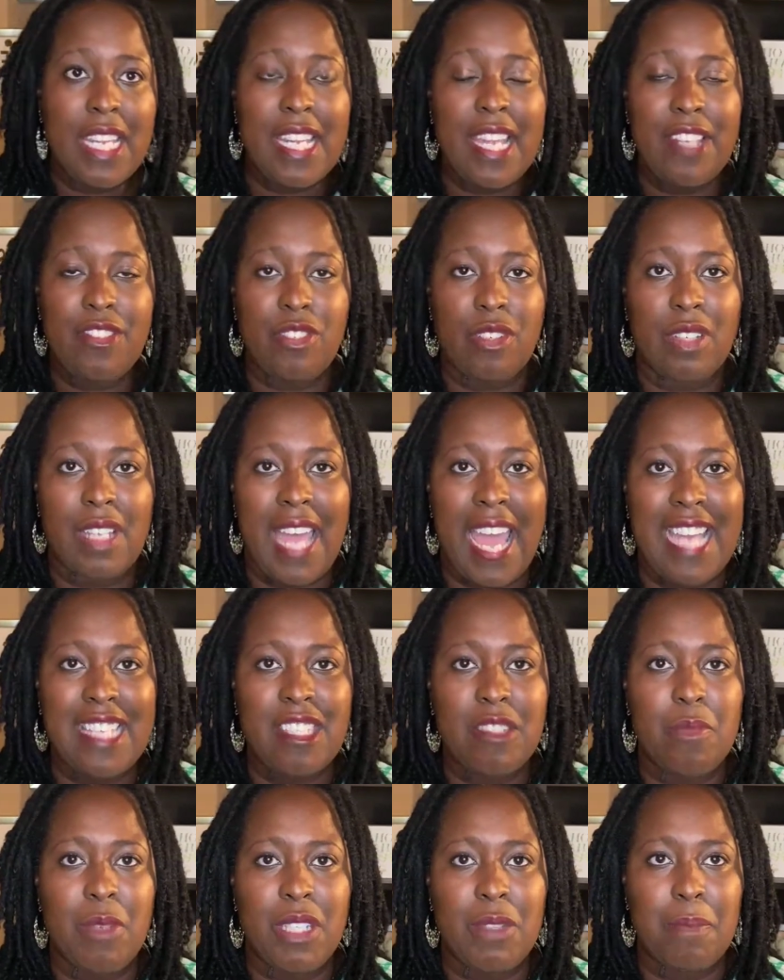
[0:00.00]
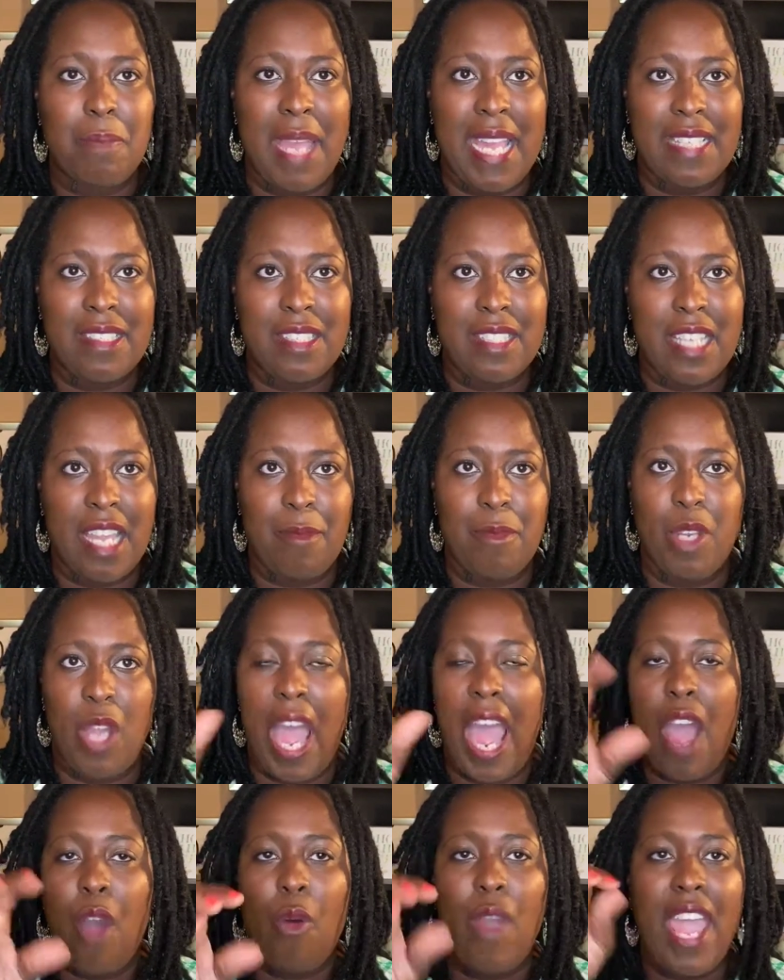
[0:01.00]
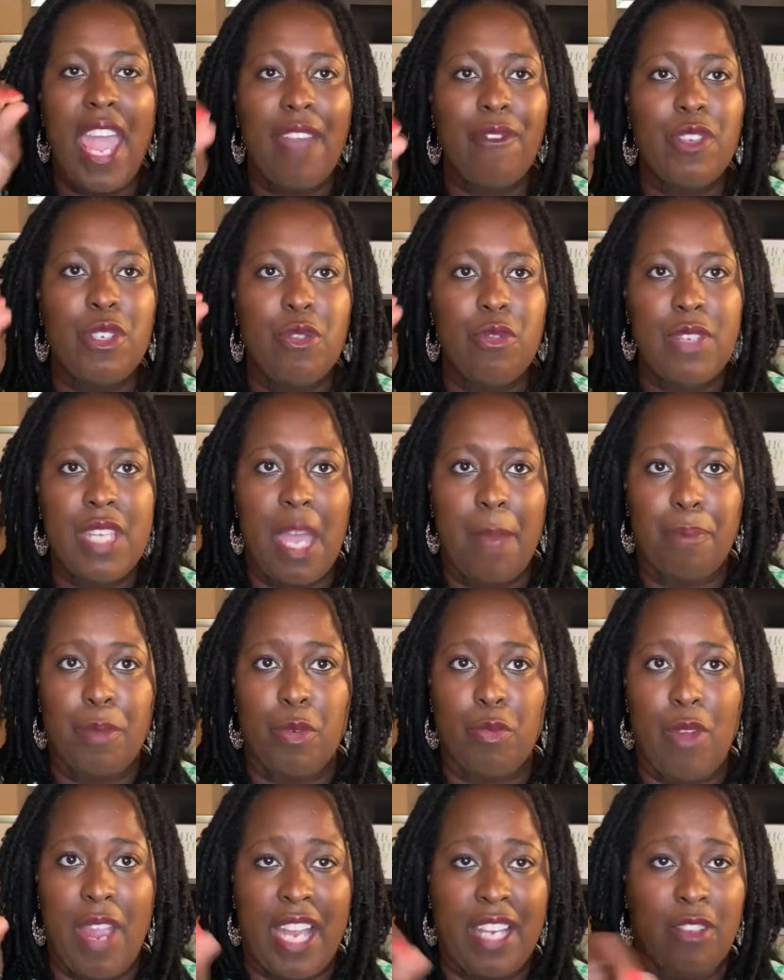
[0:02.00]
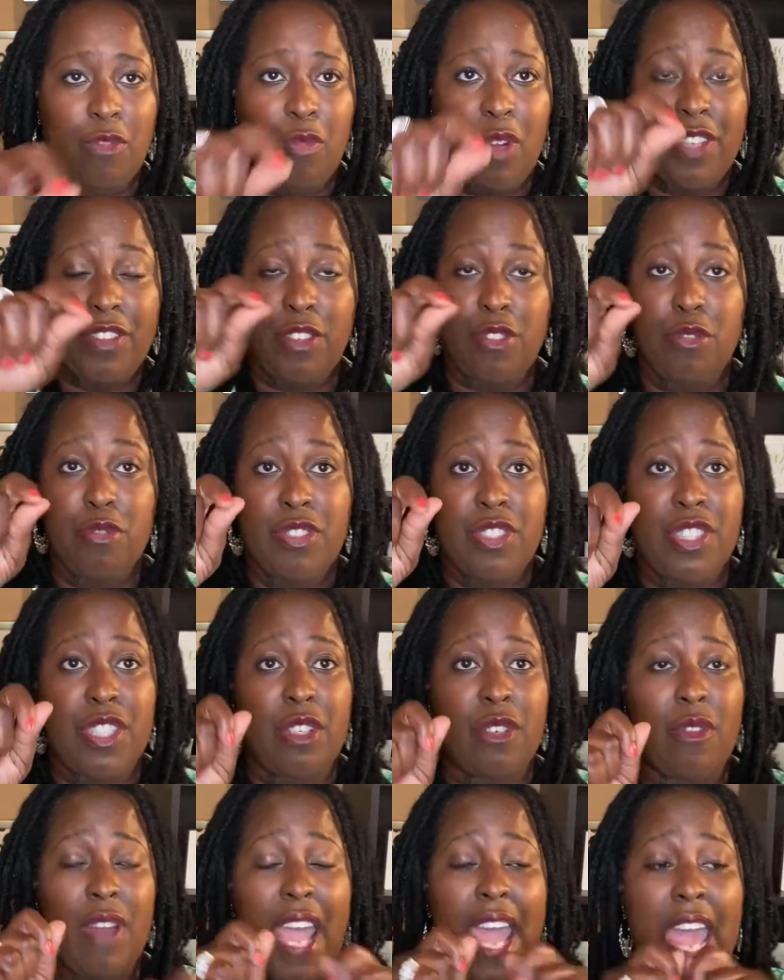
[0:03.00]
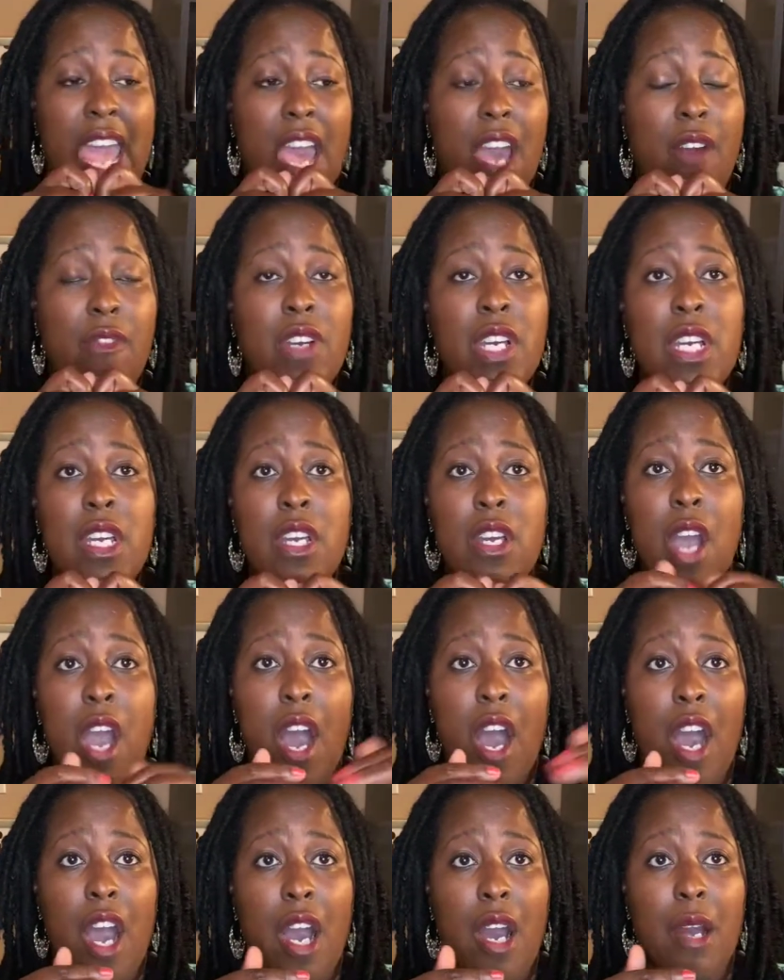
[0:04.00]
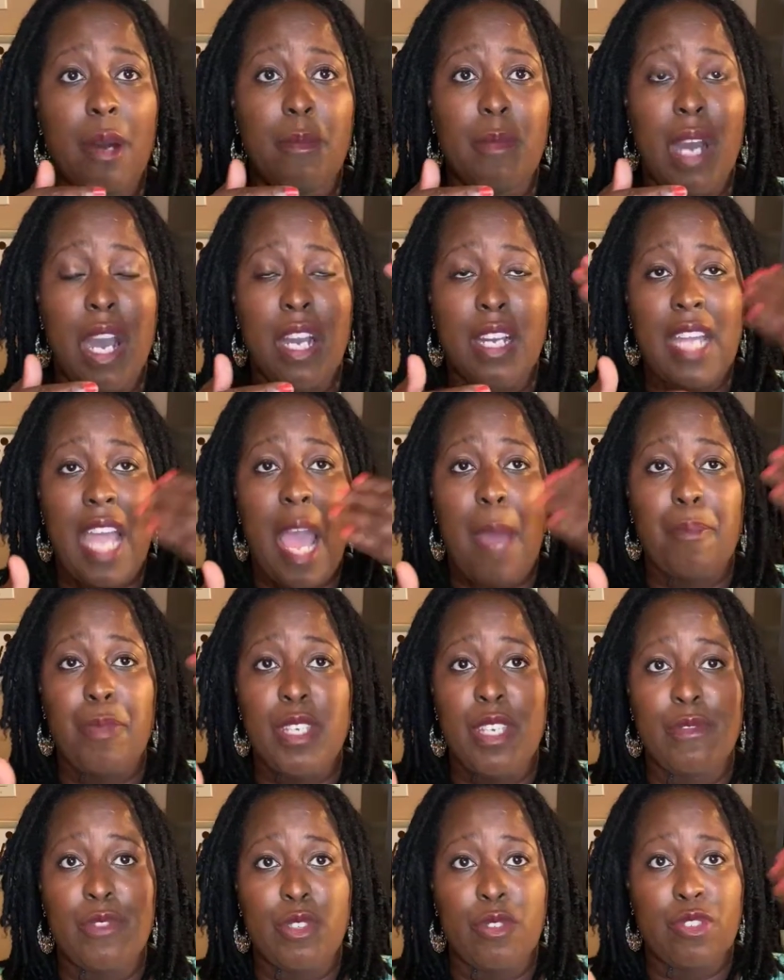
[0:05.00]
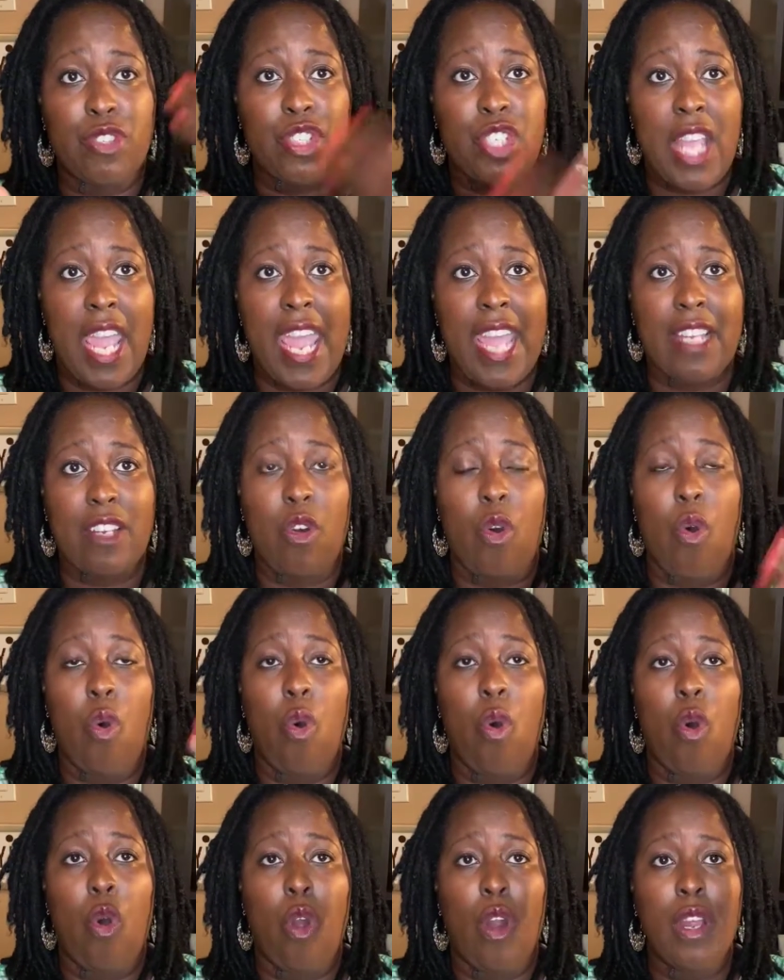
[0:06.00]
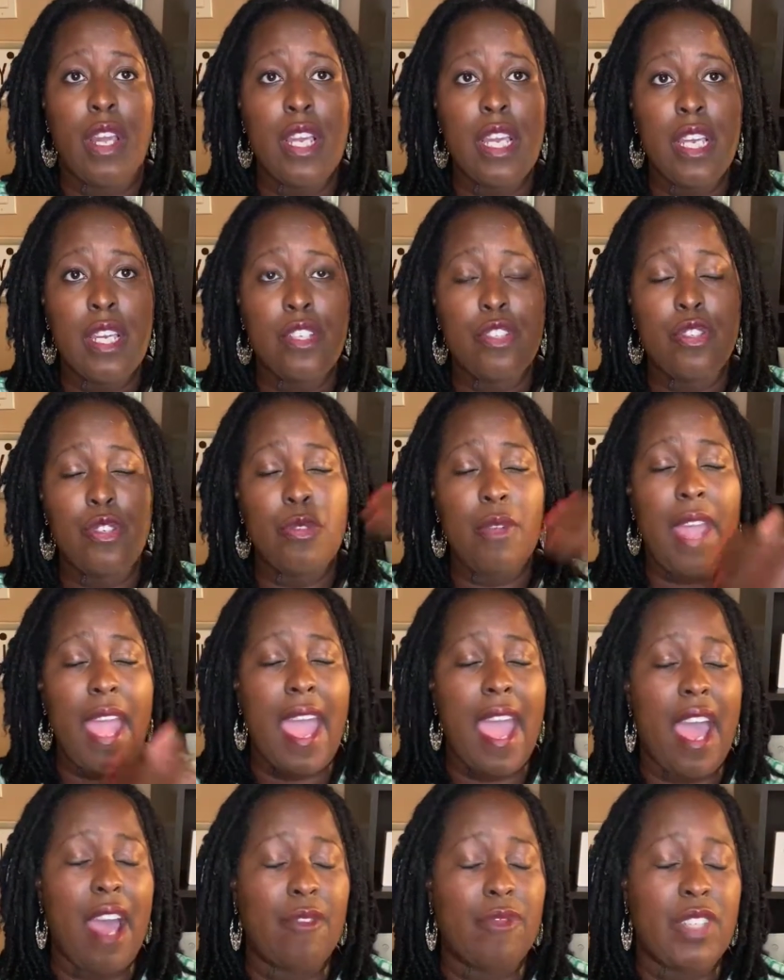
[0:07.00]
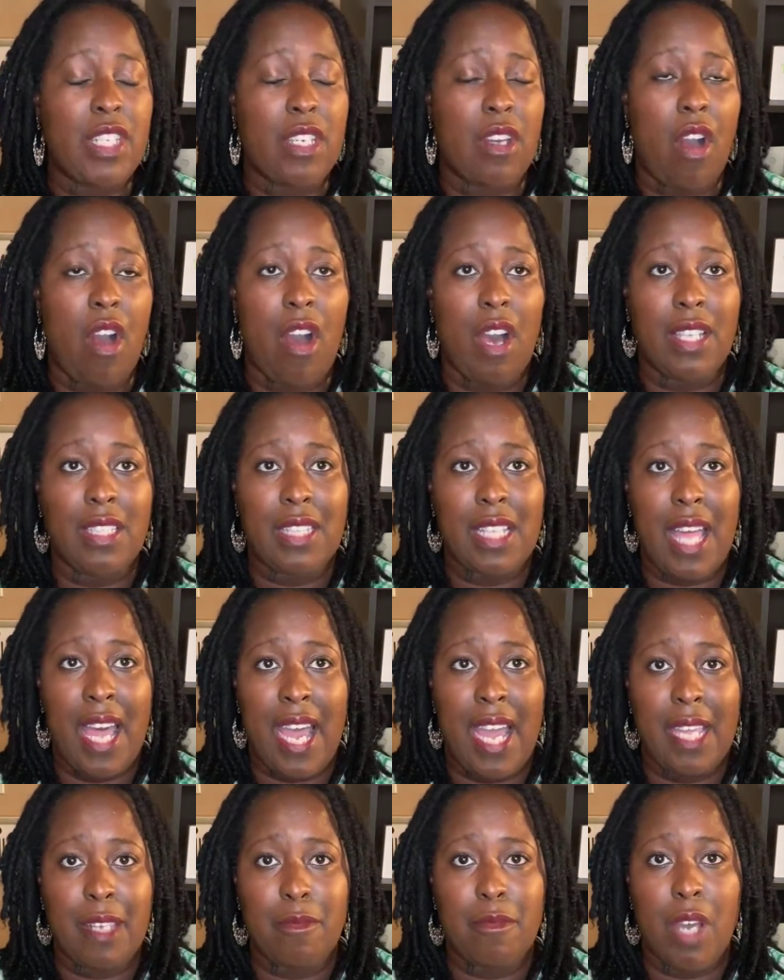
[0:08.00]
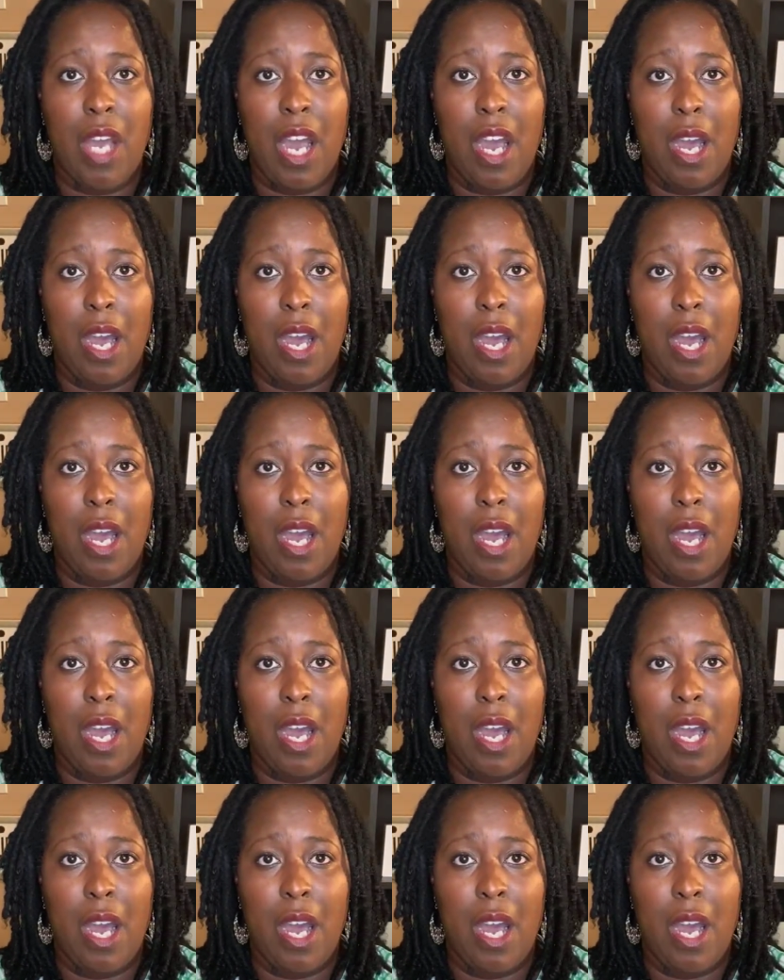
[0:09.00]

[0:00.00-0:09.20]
at your last month bank statement, however you kept a record, whether you still have a copy of your check or you have the online